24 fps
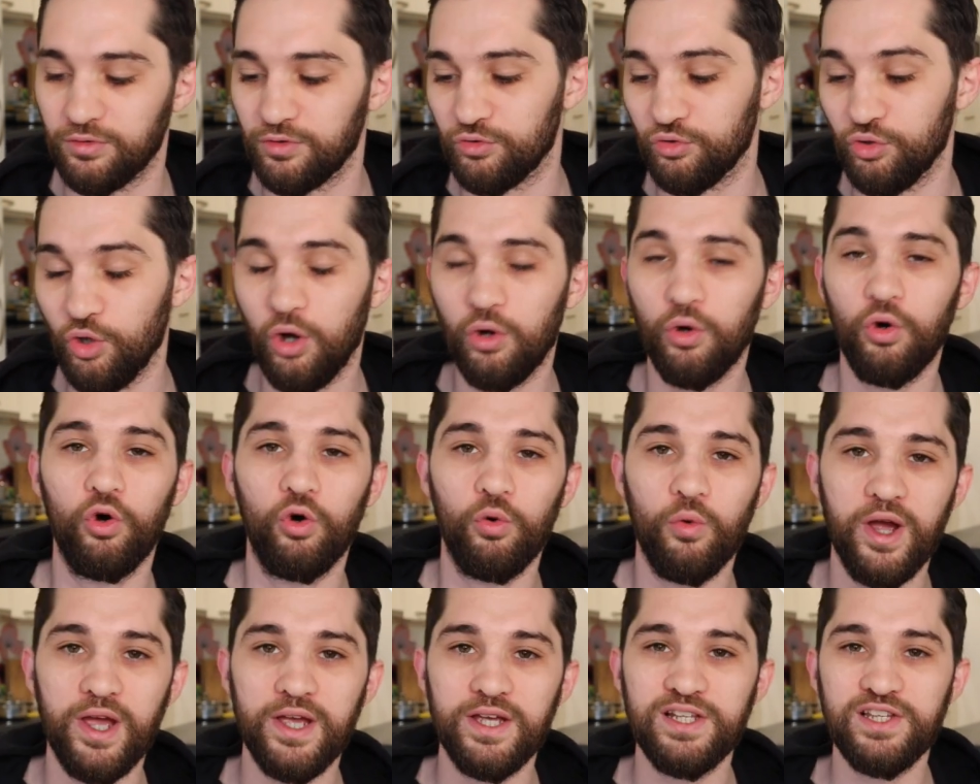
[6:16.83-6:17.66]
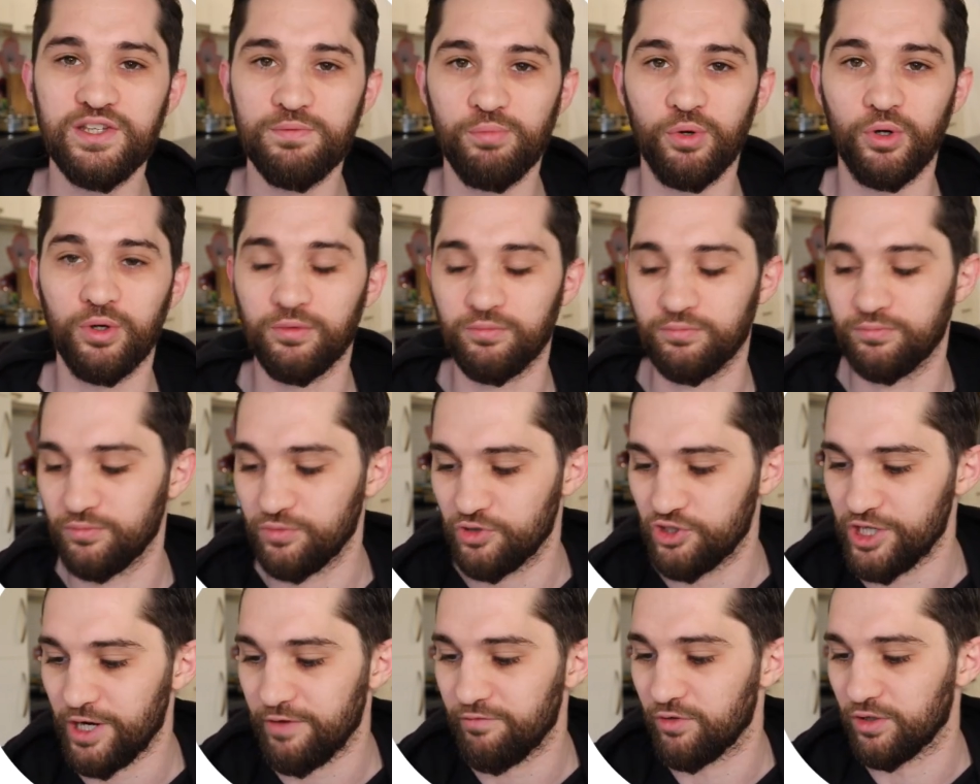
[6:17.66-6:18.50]
Not always, but
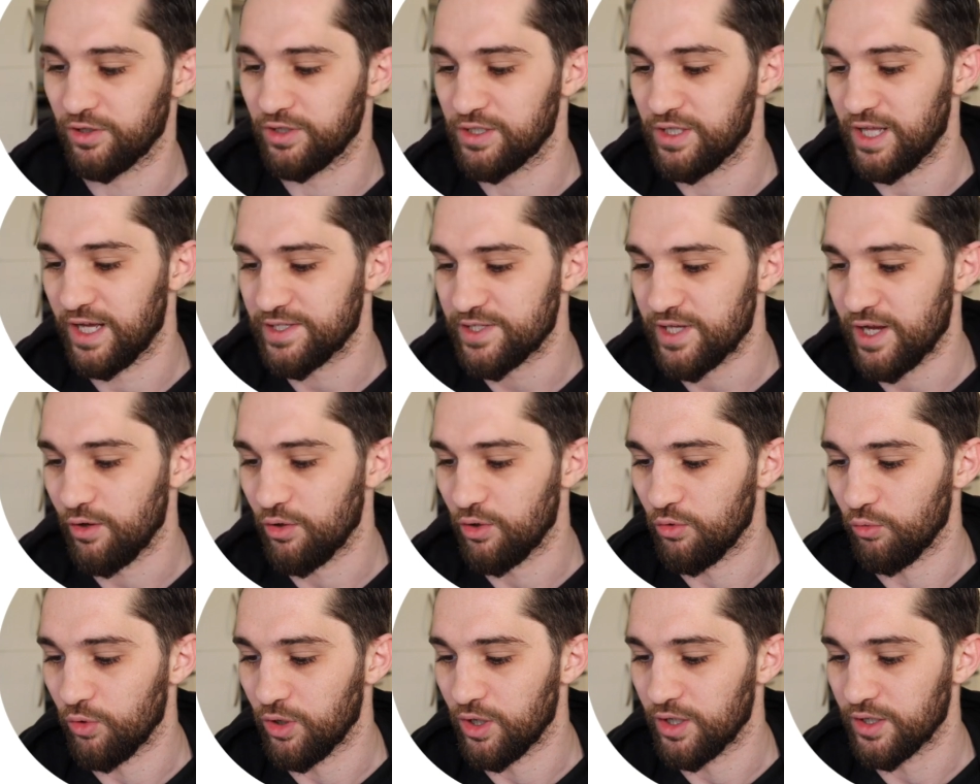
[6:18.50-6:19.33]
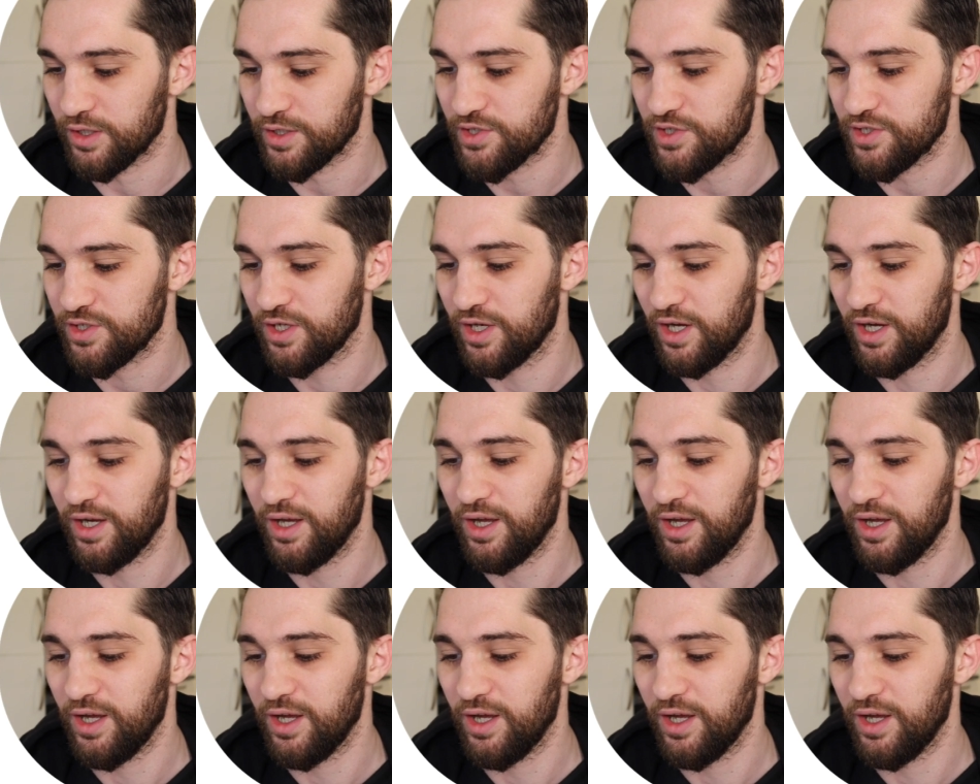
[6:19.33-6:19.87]
generally that's how it works.